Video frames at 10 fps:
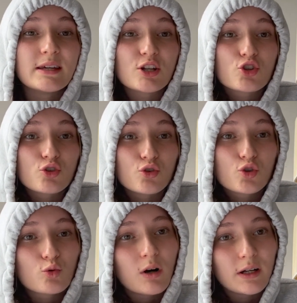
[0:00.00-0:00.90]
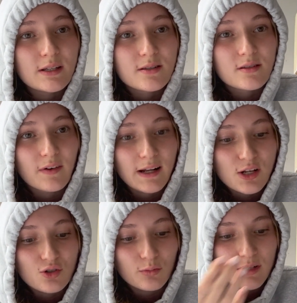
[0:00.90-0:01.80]
introduced, his
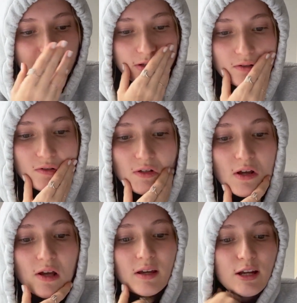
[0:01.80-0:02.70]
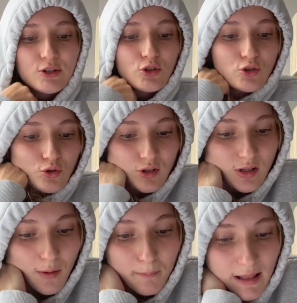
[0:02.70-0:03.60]
financial ministers introduced
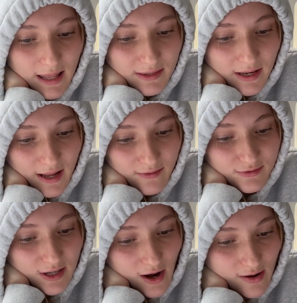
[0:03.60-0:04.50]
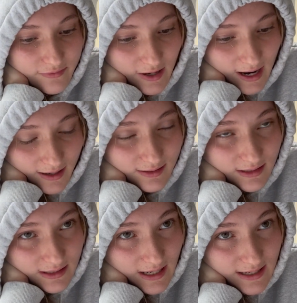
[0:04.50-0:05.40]
the Meladenev Tariff Act
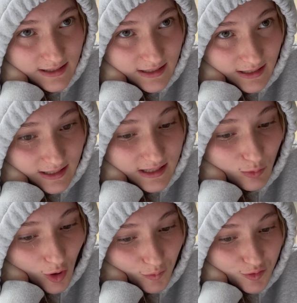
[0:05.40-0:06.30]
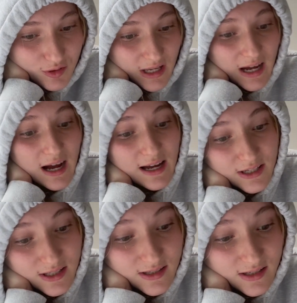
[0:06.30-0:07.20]
in 1891, which was the
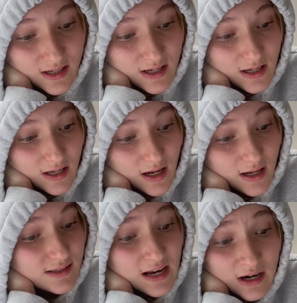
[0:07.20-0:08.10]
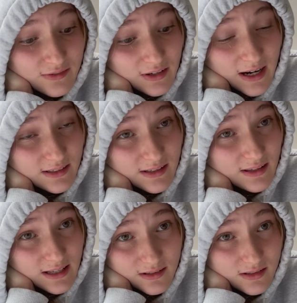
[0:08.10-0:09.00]
highest tariff act
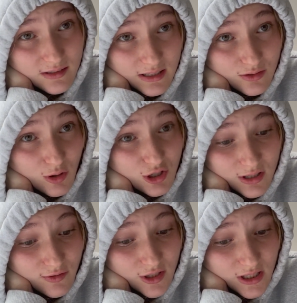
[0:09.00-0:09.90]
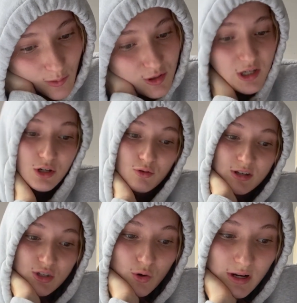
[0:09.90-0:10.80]
that Russia's ever seen, which
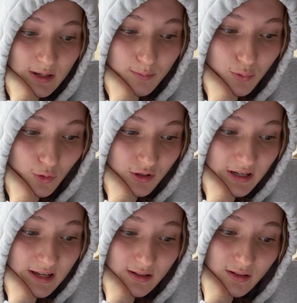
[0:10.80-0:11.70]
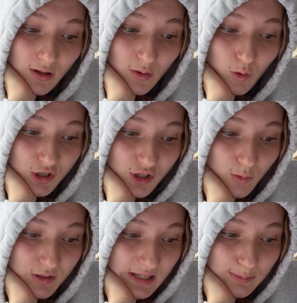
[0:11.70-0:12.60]
increased grain import, and Russia
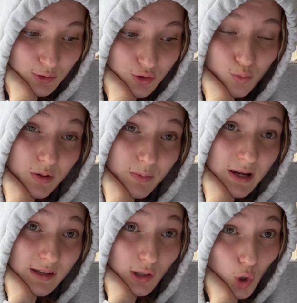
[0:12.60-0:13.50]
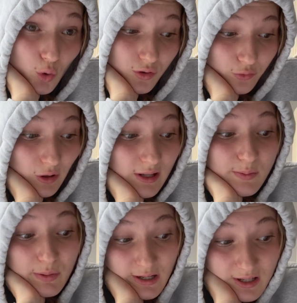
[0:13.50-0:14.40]
was able to repay their loan to France
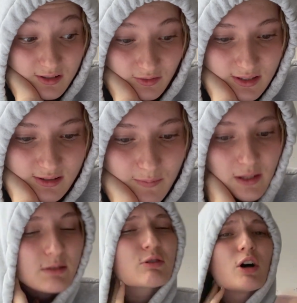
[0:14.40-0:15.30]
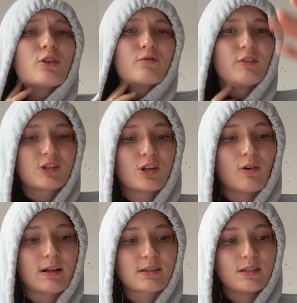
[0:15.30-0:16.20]
because of it. This was under
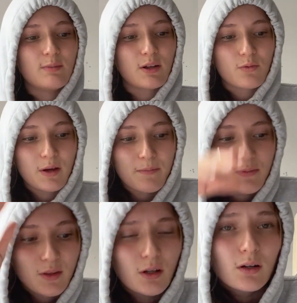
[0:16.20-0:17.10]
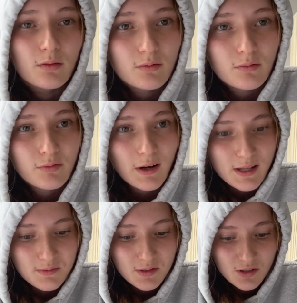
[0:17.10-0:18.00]
Vishnegradsky, by the way, the
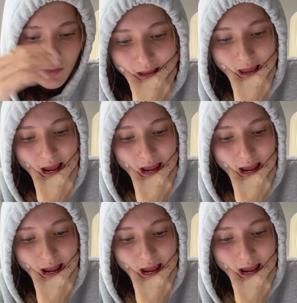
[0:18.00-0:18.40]
finance minister.